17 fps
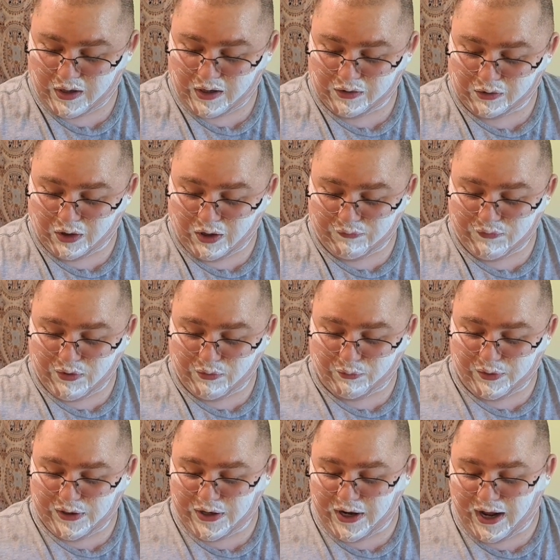I'd love
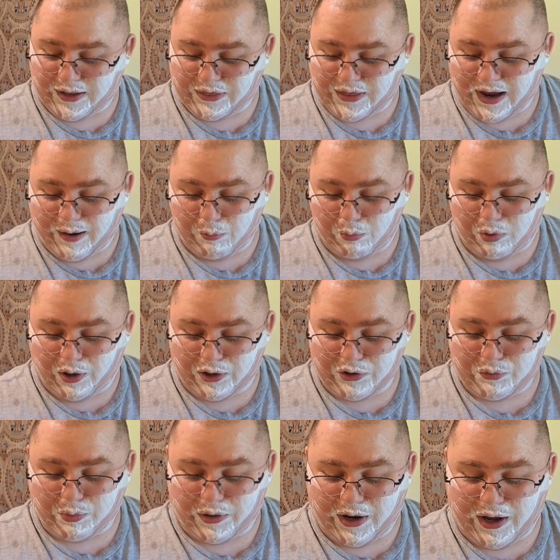to re-knot that
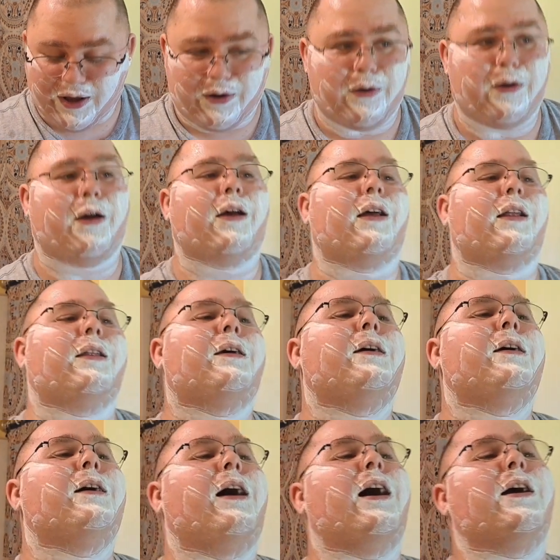brush, but
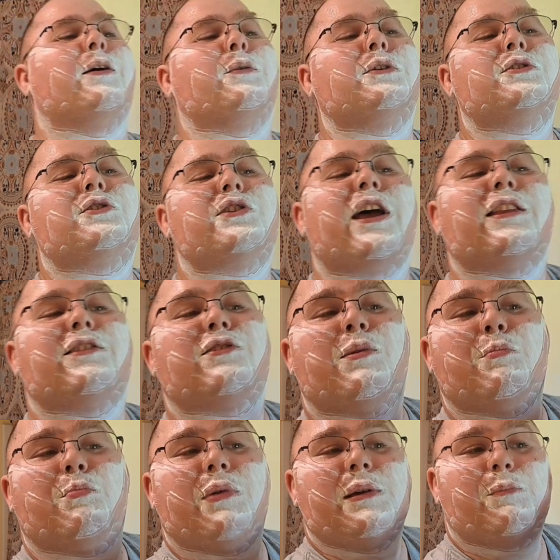I would set
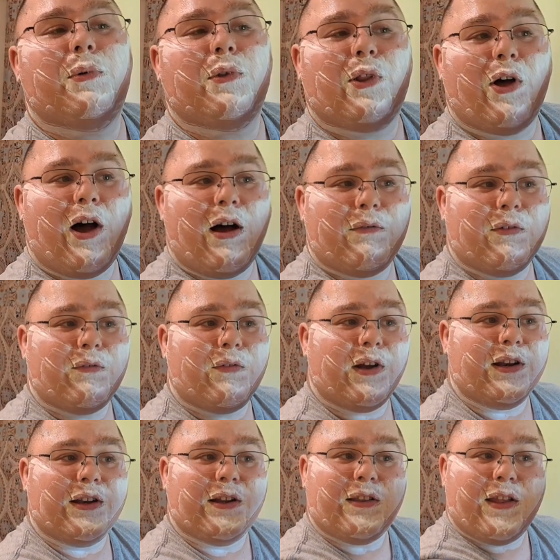some people off if
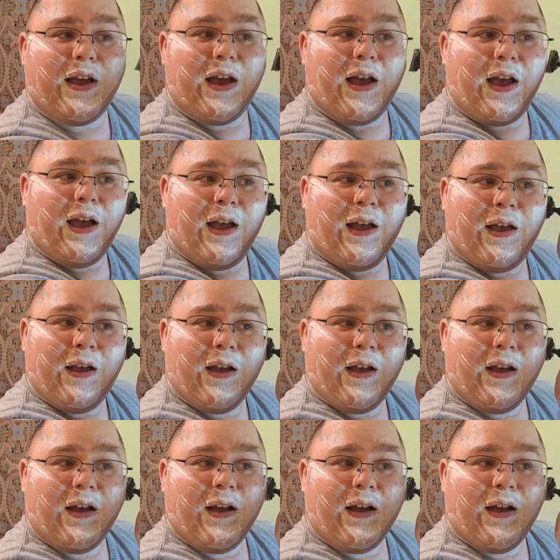I did that.